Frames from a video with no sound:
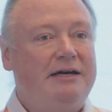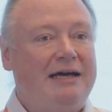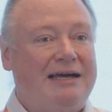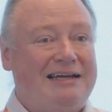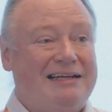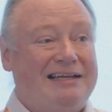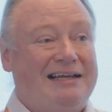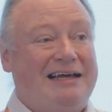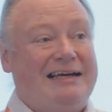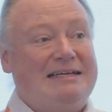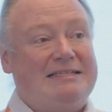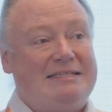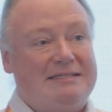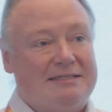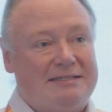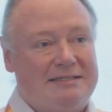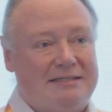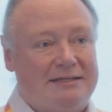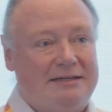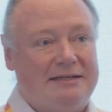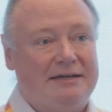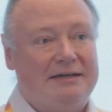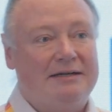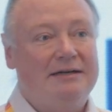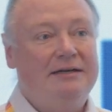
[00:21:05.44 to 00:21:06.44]
and licensing
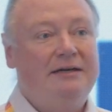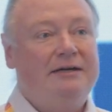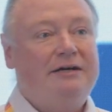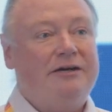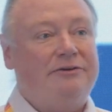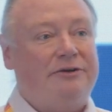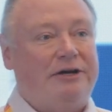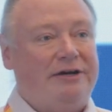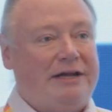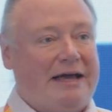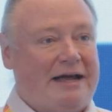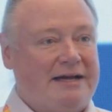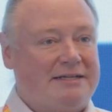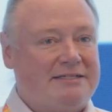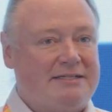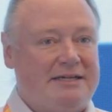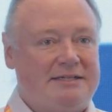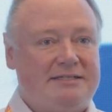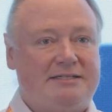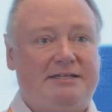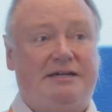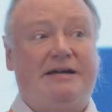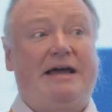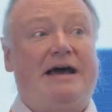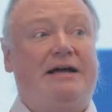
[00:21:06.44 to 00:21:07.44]
around
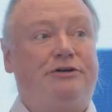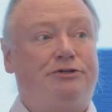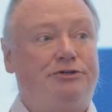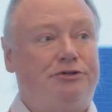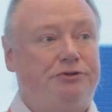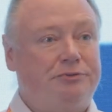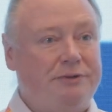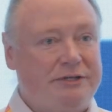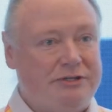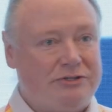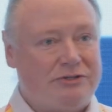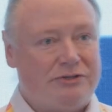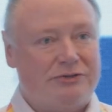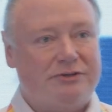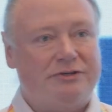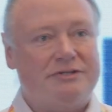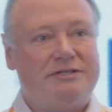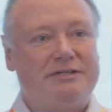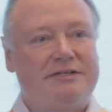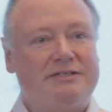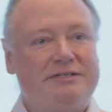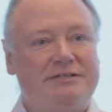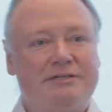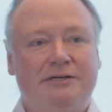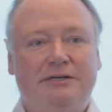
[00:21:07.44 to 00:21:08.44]
access to natural
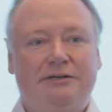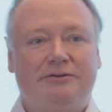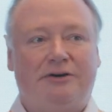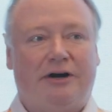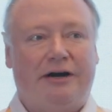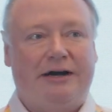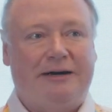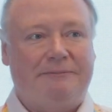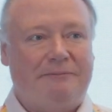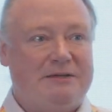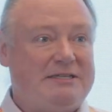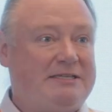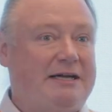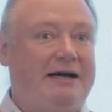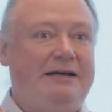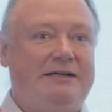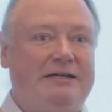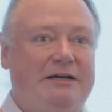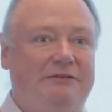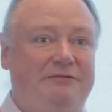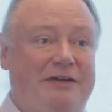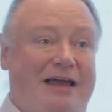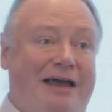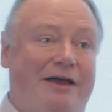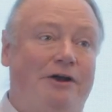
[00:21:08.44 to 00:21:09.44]
resources, right? This
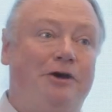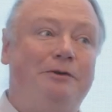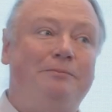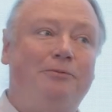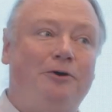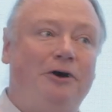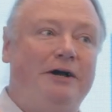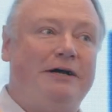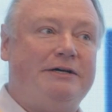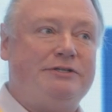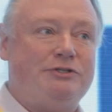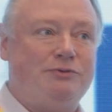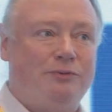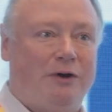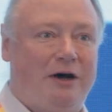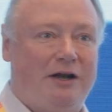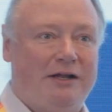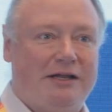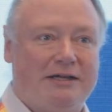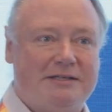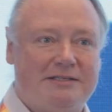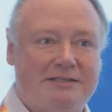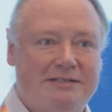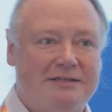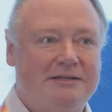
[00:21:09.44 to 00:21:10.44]
idea of enterprise
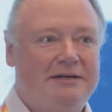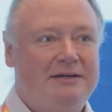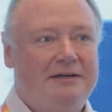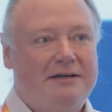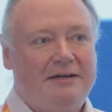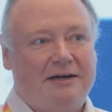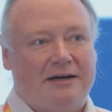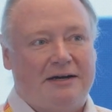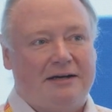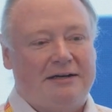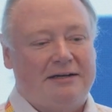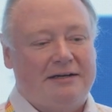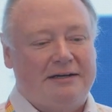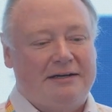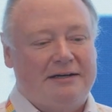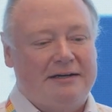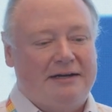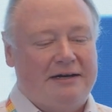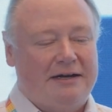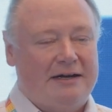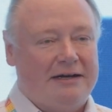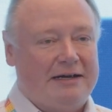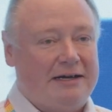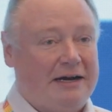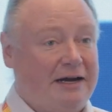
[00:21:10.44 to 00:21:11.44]
wallets
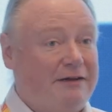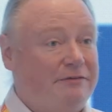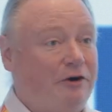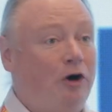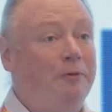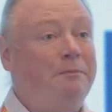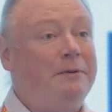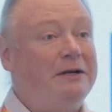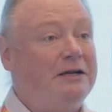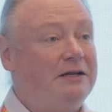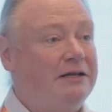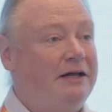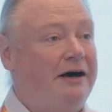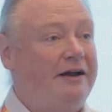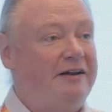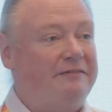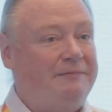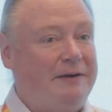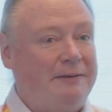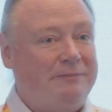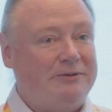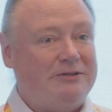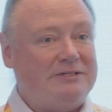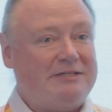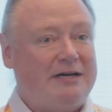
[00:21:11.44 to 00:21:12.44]
kind of opened a lot of
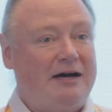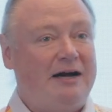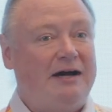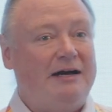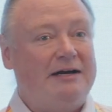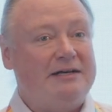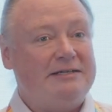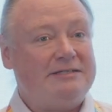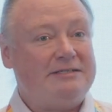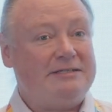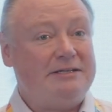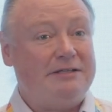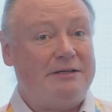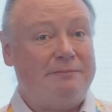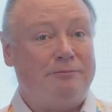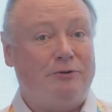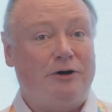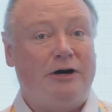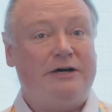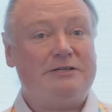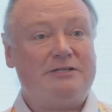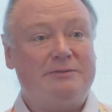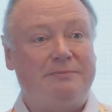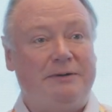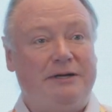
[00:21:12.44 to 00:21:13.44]
people's eyes to the
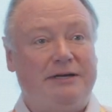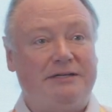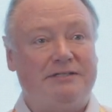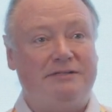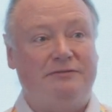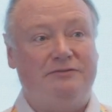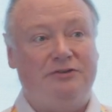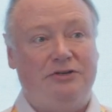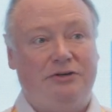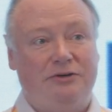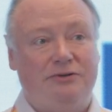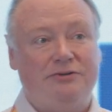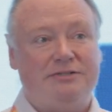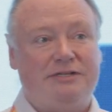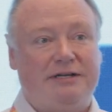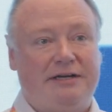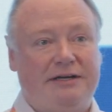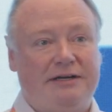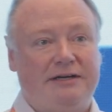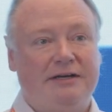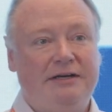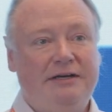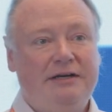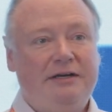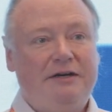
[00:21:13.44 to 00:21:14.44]
prospect of
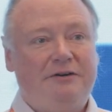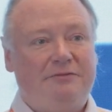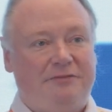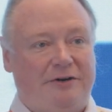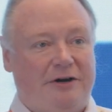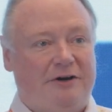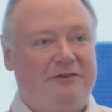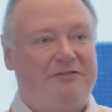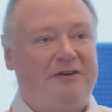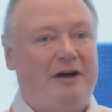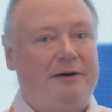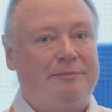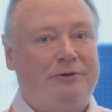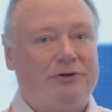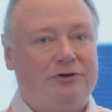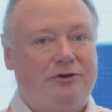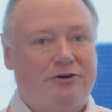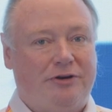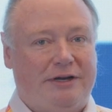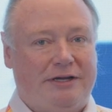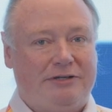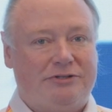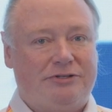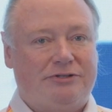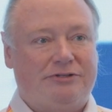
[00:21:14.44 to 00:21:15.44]
using verifiable
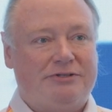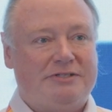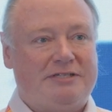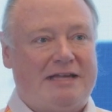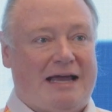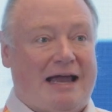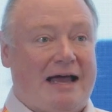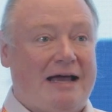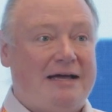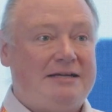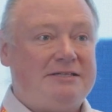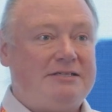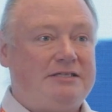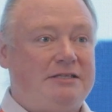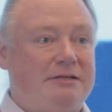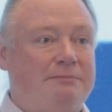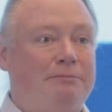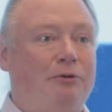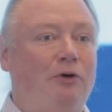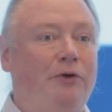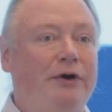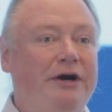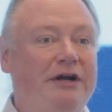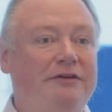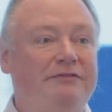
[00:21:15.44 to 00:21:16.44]
credentials as the
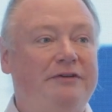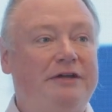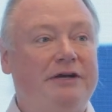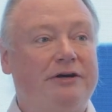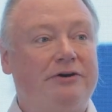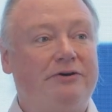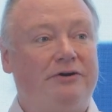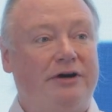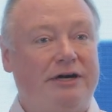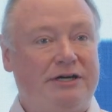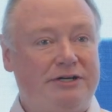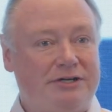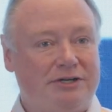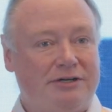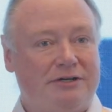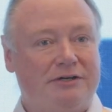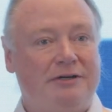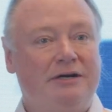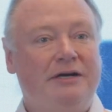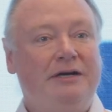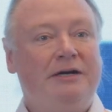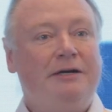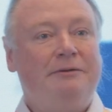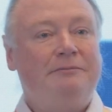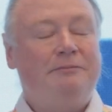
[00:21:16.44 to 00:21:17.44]
point of integration
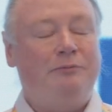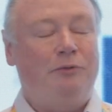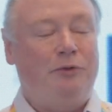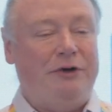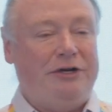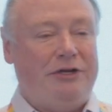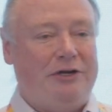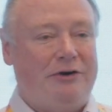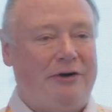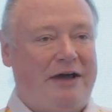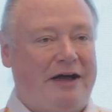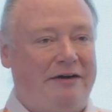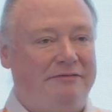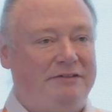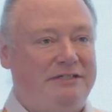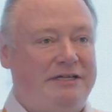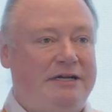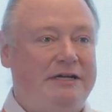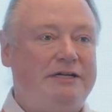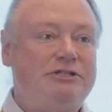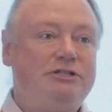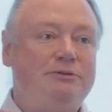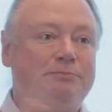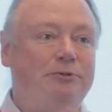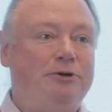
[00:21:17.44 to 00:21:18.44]
when you have
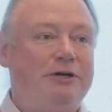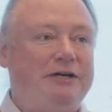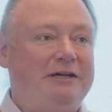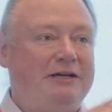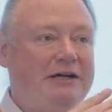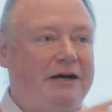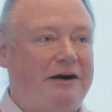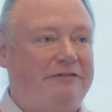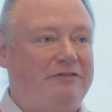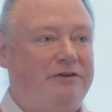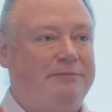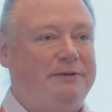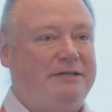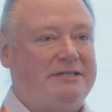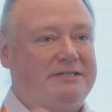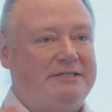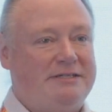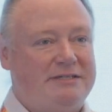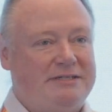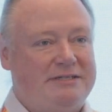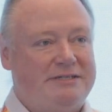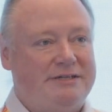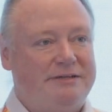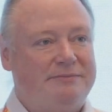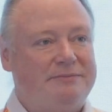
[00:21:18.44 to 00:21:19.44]
disparate government
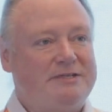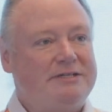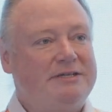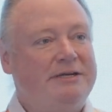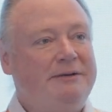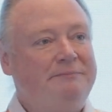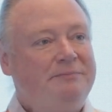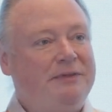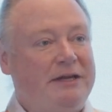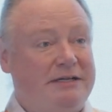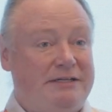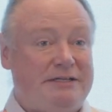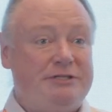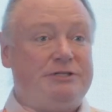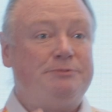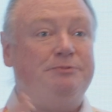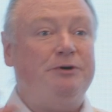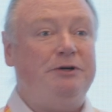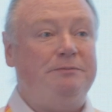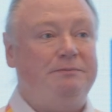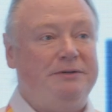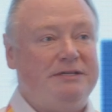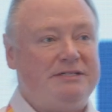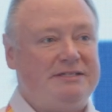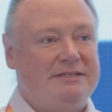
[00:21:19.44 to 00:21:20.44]
systems and
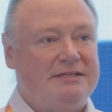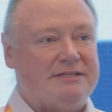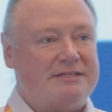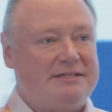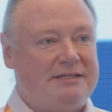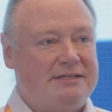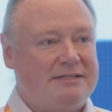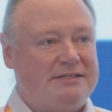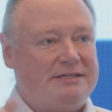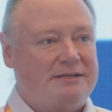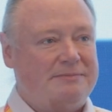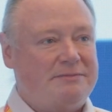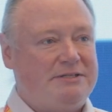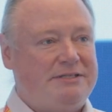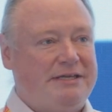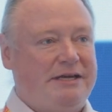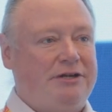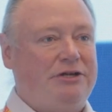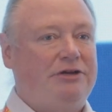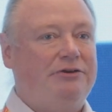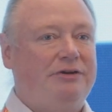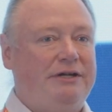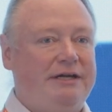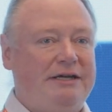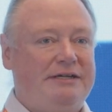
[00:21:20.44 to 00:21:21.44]
disparate business systems
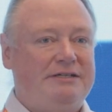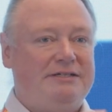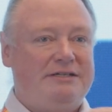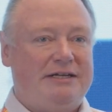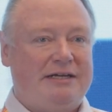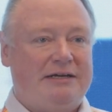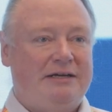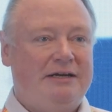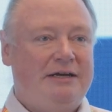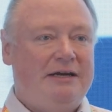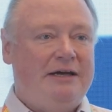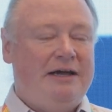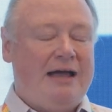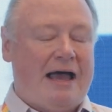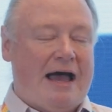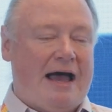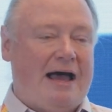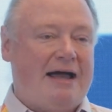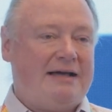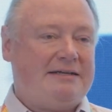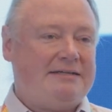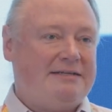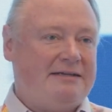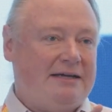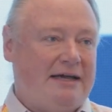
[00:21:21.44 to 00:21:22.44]
that you need to
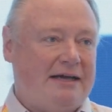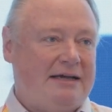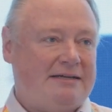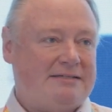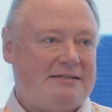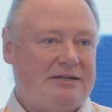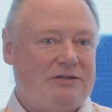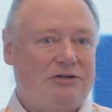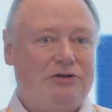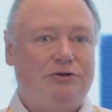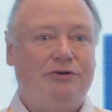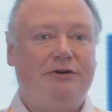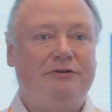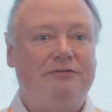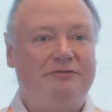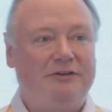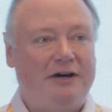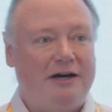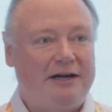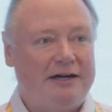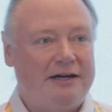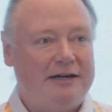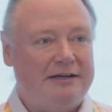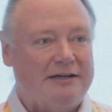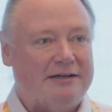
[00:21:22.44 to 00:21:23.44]
act as a
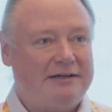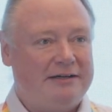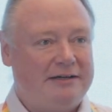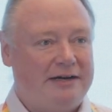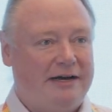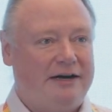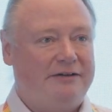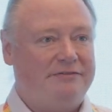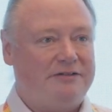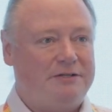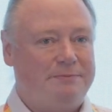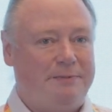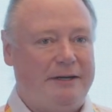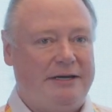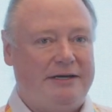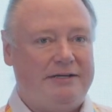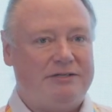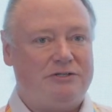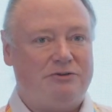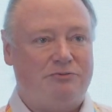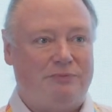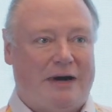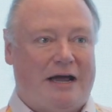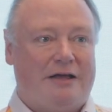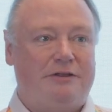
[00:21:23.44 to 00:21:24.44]
unified kind of
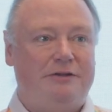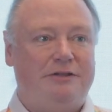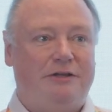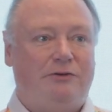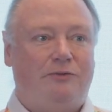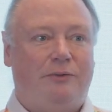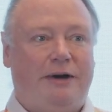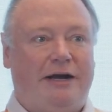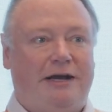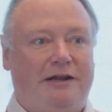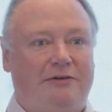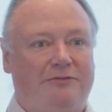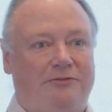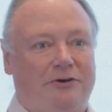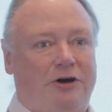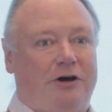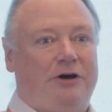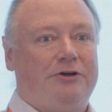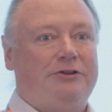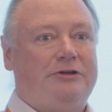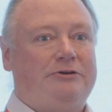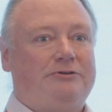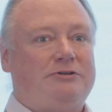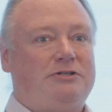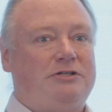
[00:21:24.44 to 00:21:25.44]
space rather than waiting for
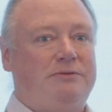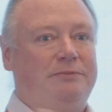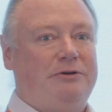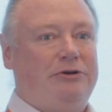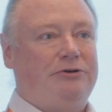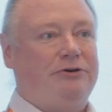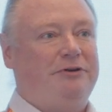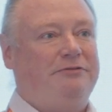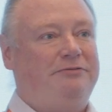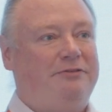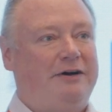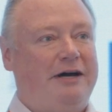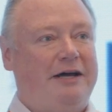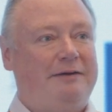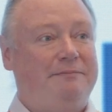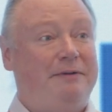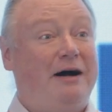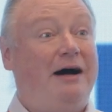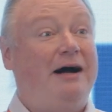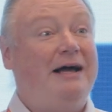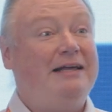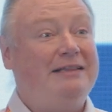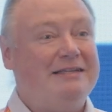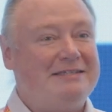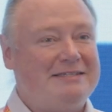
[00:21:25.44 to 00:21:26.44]
all those to be unified
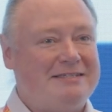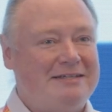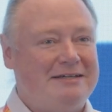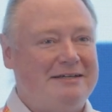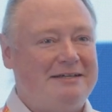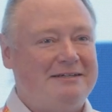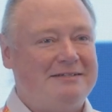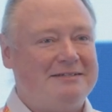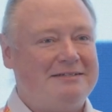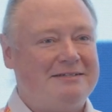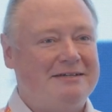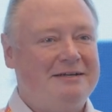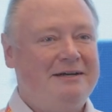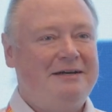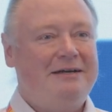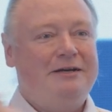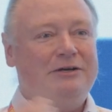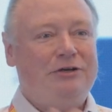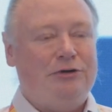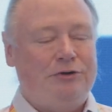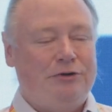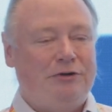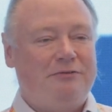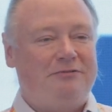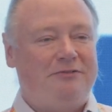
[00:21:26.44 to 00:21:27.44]
behind the scenes.
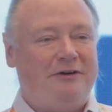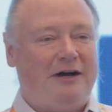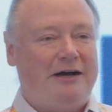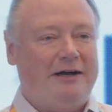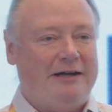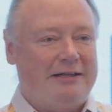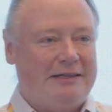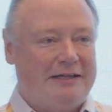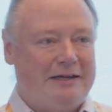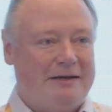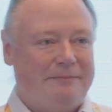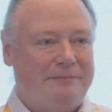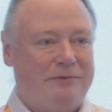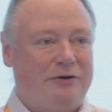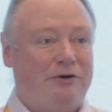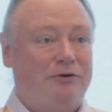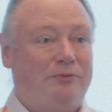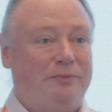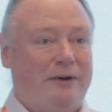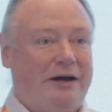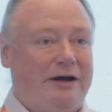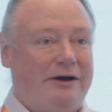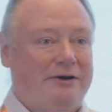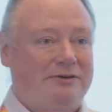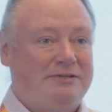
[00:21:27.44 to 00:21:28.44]
Unifying them
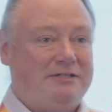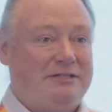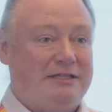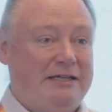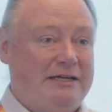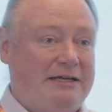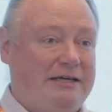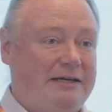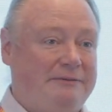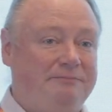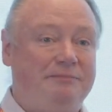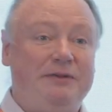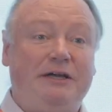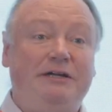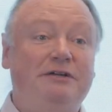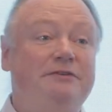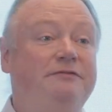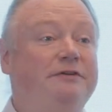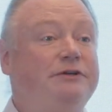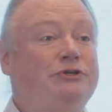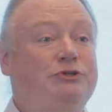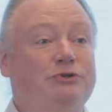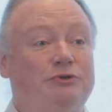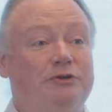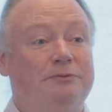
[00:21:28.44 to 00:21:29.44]
around the
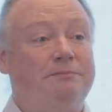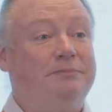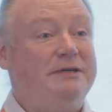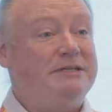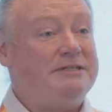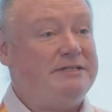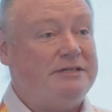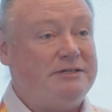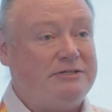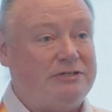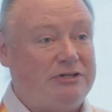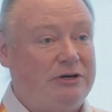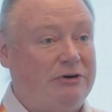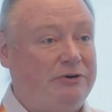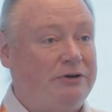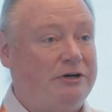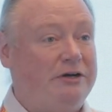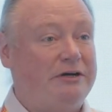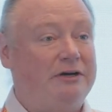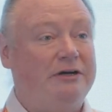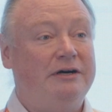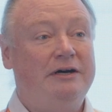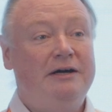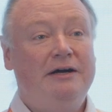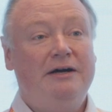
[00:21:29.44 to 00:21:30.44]
individual business
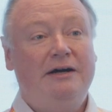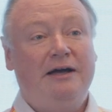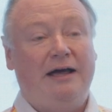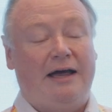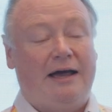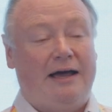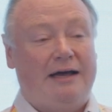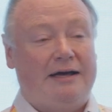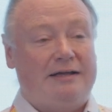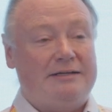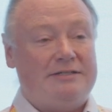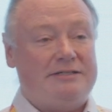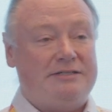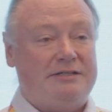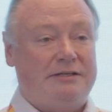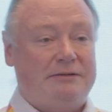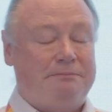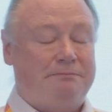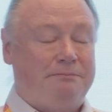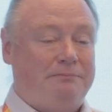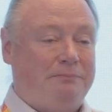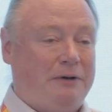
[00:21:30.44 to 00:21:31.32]
owner as the